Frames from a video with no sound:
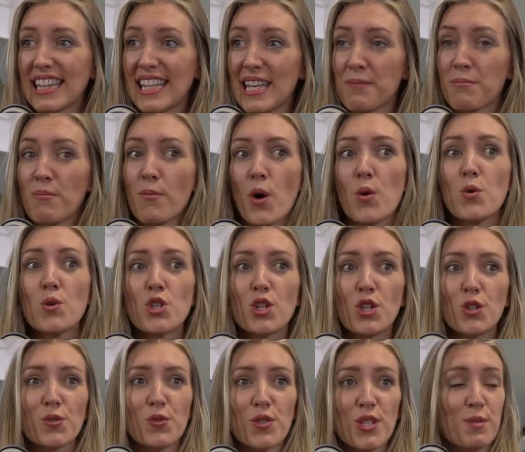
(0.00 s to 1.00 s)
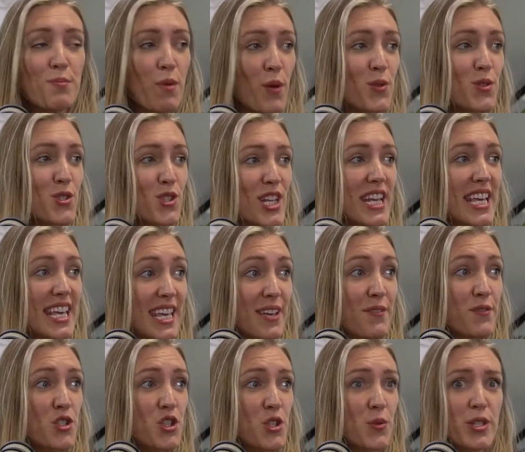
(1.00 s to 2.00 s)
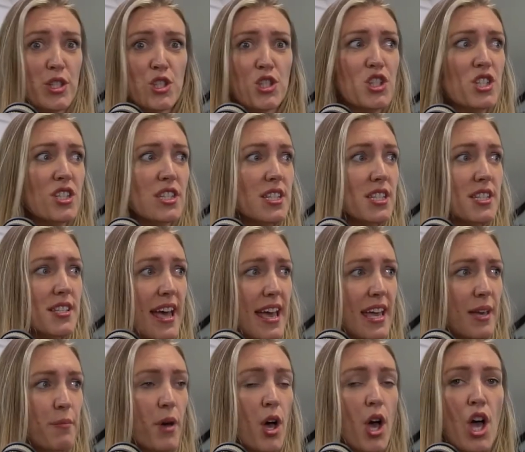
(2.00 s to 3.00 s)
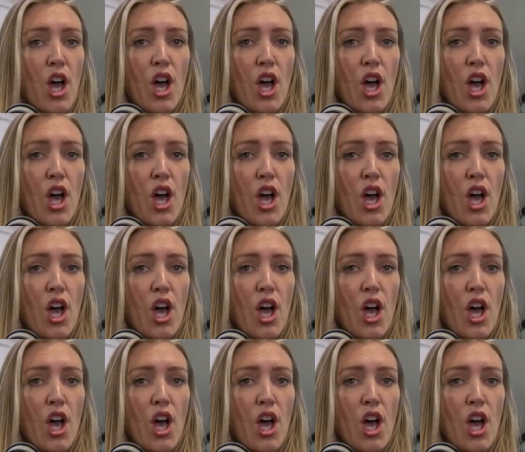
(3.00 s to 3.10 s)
the emotional response that it gives you is just the same